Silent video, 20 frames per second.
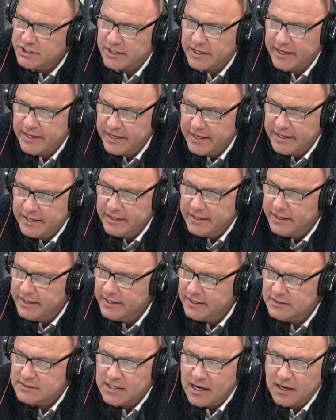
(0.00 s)
you're in it,
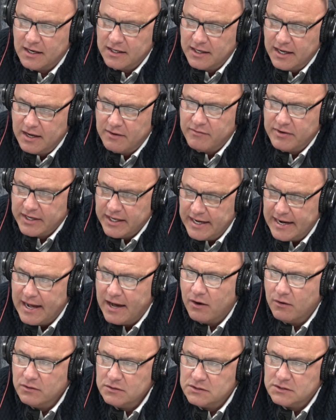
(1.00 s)
it's hard to ever get
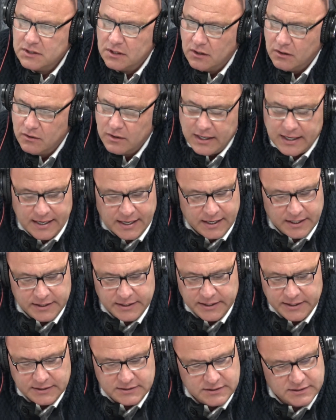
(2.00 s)
out. So
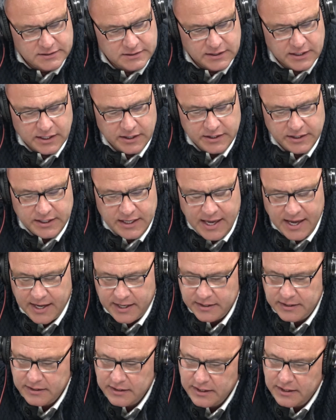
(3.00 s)
it's, you
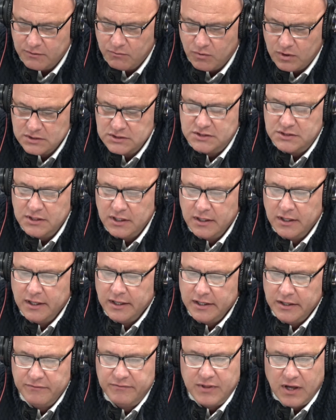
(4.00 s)
can't, once
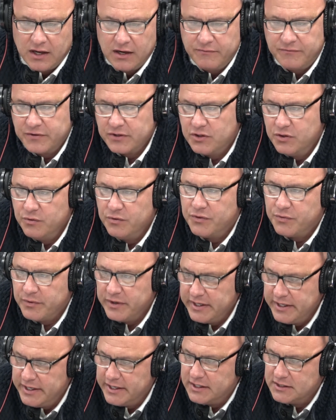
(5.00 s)
you've done it for 2-3
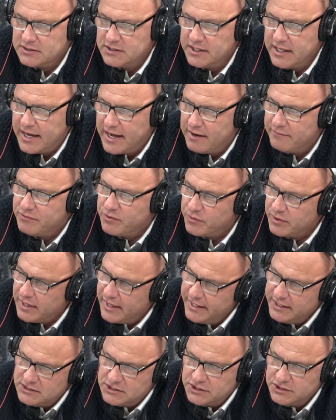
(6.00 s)
years and you have the
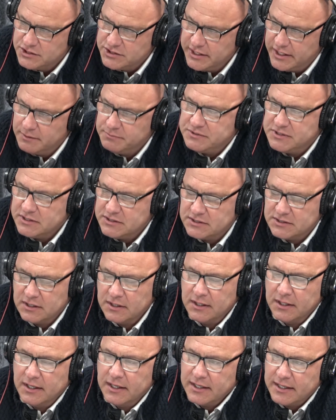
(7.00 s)
relationships, it's
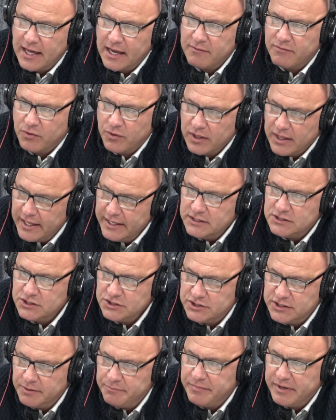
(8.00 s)
kind of a
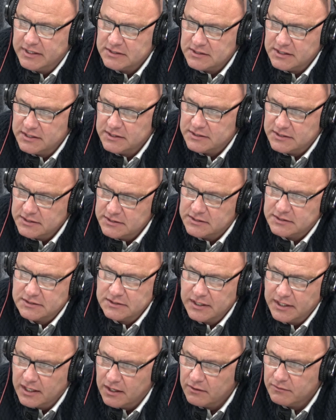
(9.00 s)
relationship business. It's,
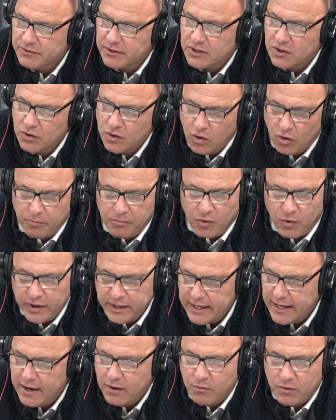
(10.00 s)
the good old boy
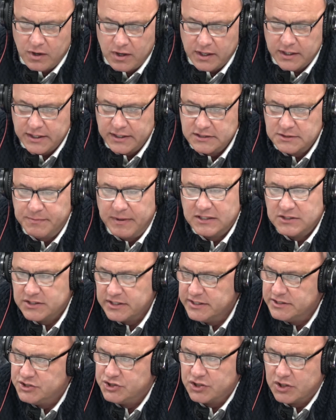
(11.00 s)
network,
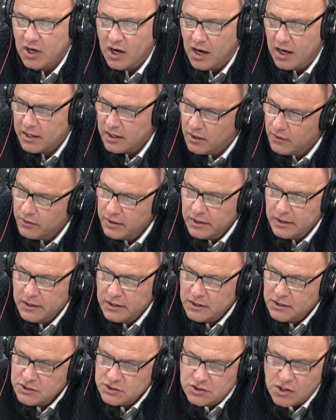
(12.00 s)
especially in Chicago.
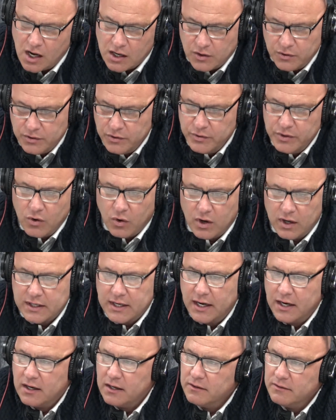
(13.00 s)
Chicago and New York
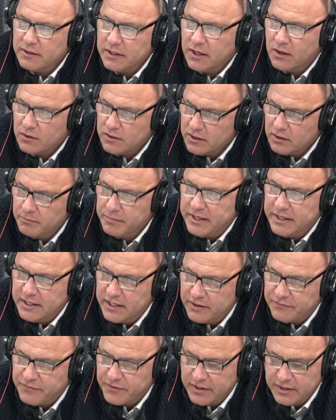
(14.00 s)
are, a little bit
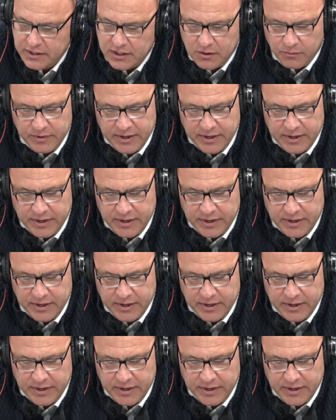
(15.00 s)
different.